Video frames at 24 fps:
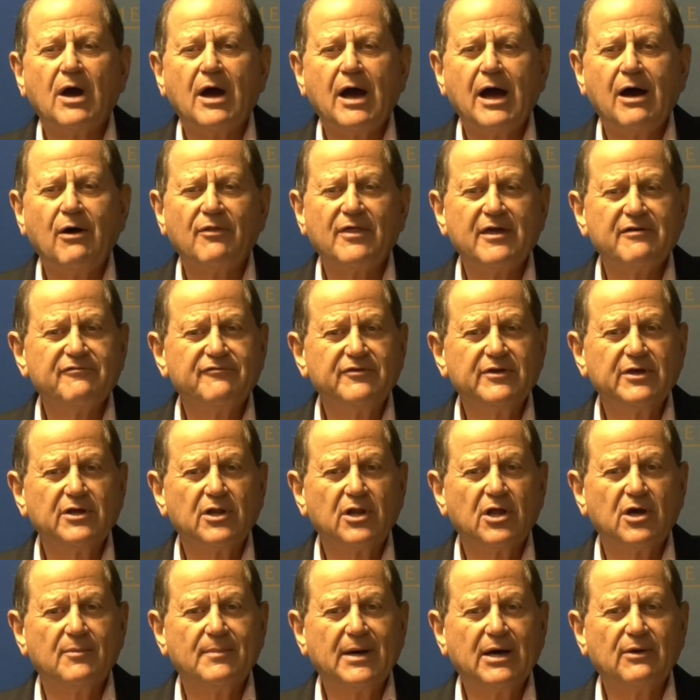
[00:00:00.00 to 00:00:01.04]
how they
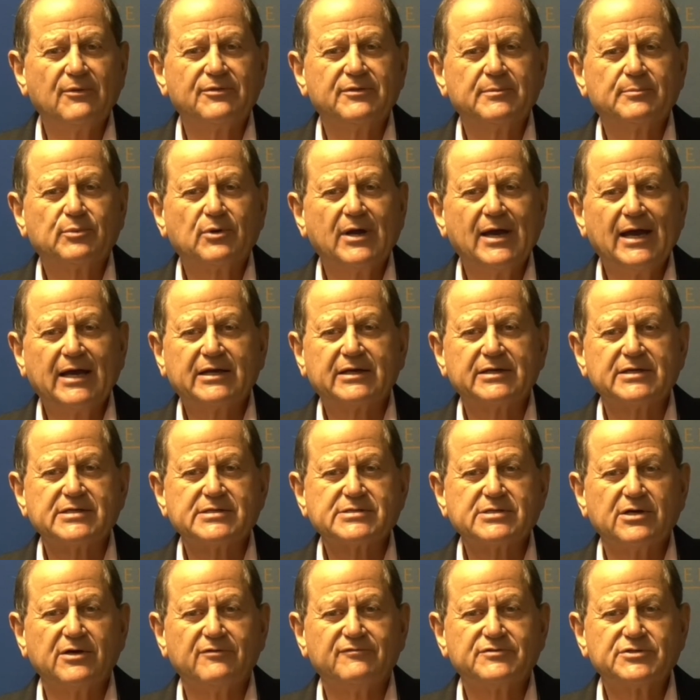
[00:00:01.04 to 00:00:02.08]
feel about the
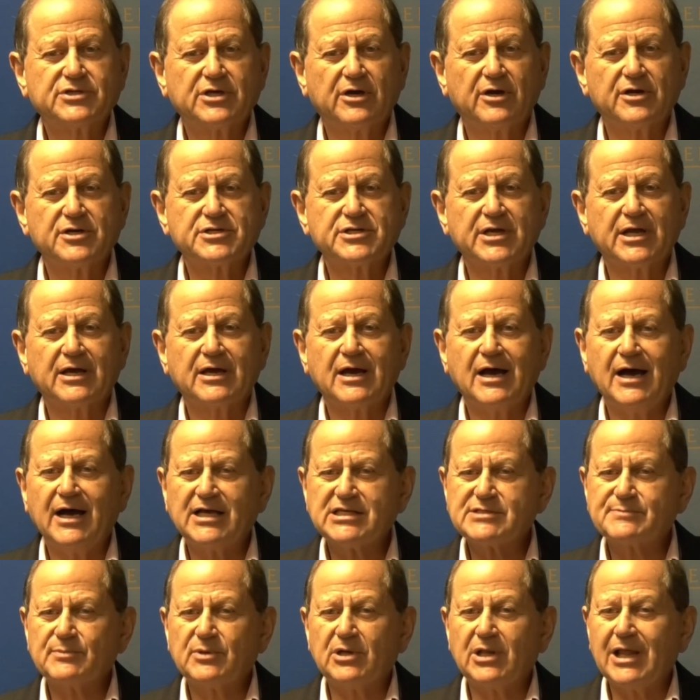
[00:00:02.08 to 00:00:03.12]
practice of charging
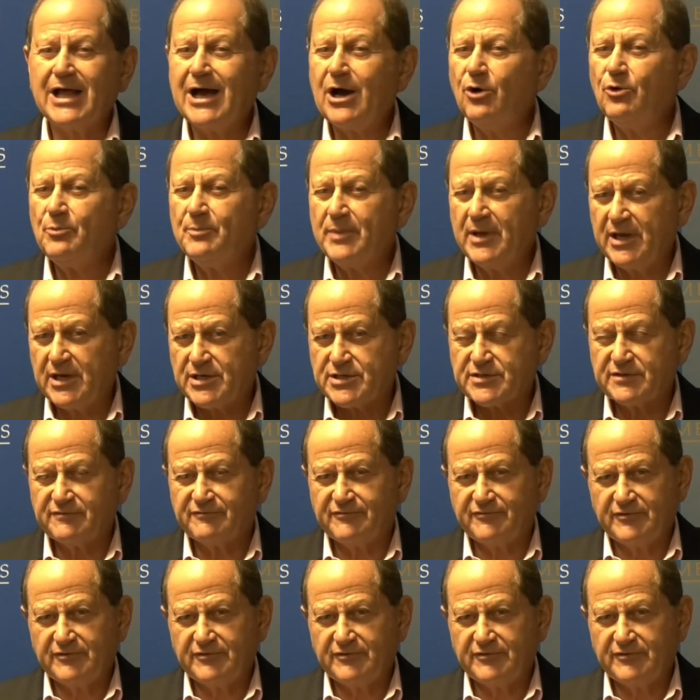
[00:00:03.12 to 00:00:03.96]
hospital outpatient